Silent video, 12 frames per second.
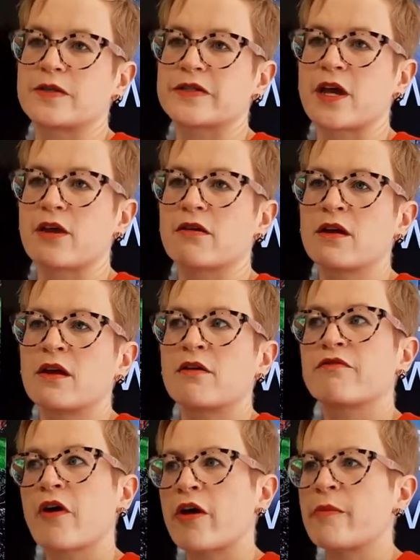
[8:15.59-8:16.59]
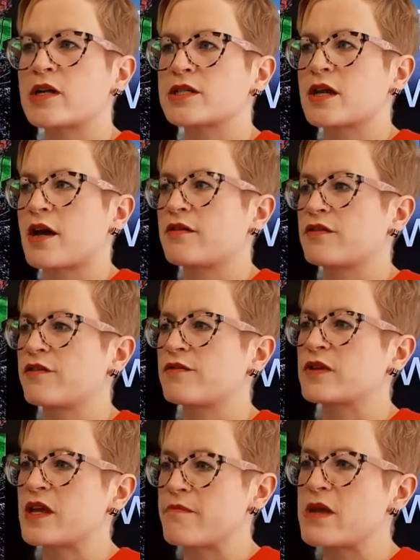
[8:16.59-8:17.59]
So very much kind
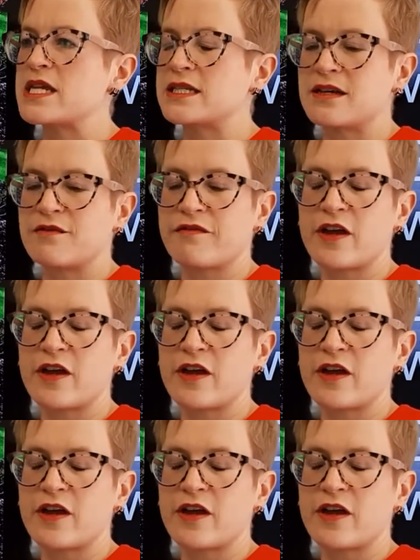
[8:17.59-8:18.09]
of the immediate